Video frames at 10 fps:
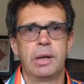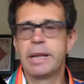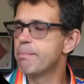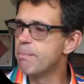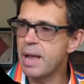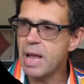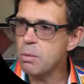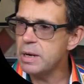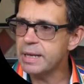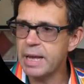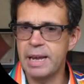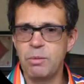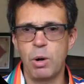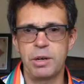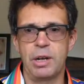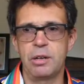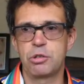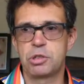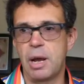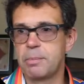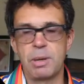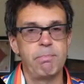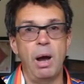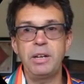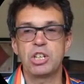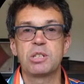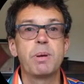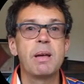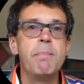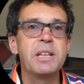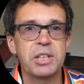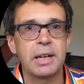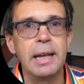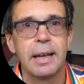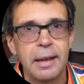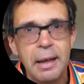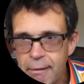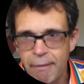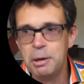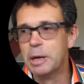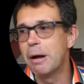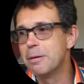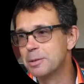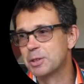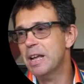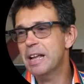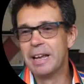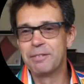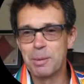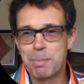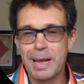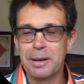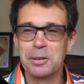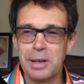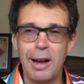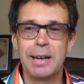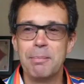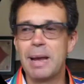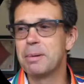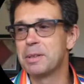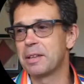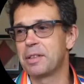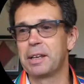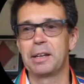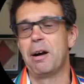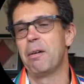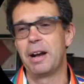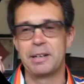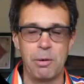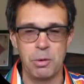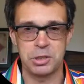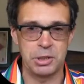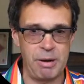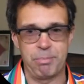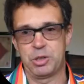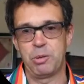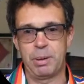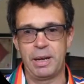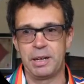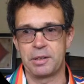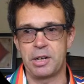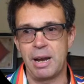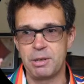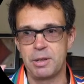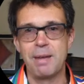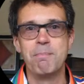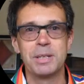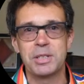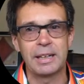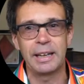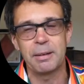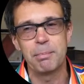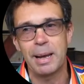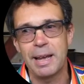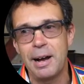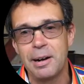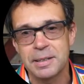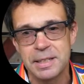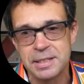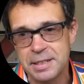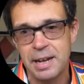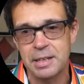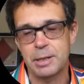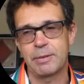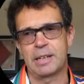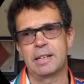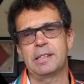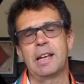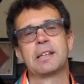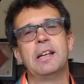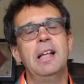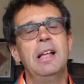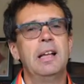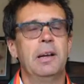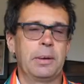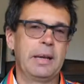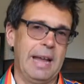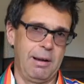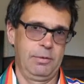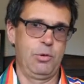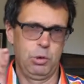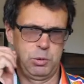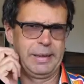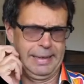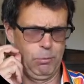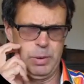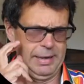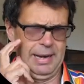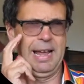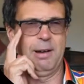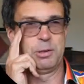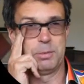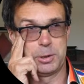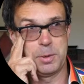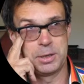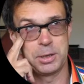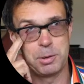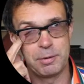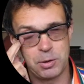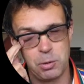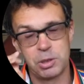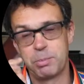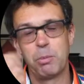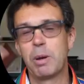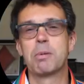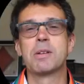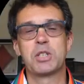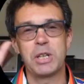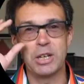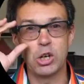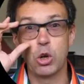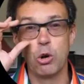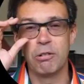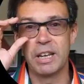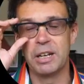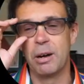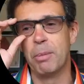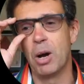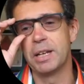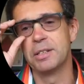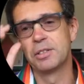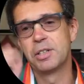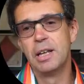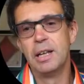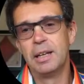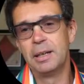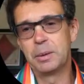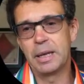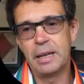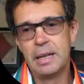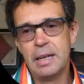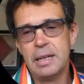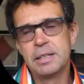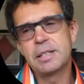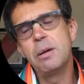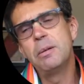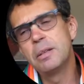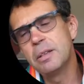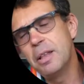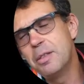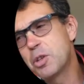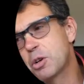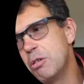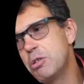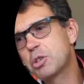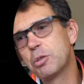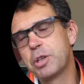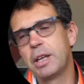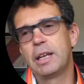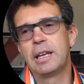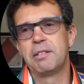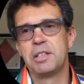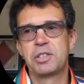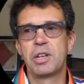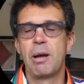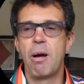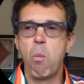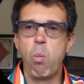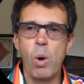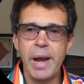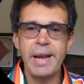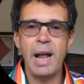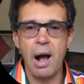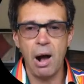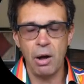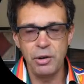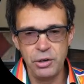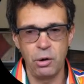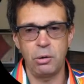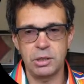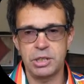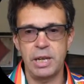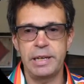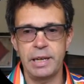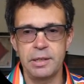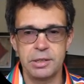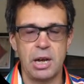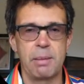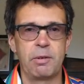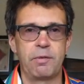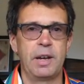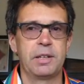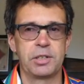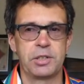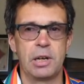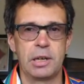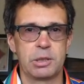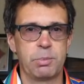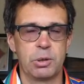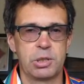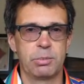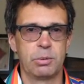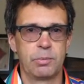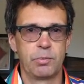It may only gain 1 in 100 times. It might just be a misclick. Who knows? If you're playing online, maybe they're thinking, oh, I know what to do. I should play another diamond. They misclick and play a heart instead or something like that. Okay, now, of course, we'd allow them to undo, of course, but we would have seen glory in our minds. Okay, so the crucial thing here is we are not taking the diamond finesse as early as possible.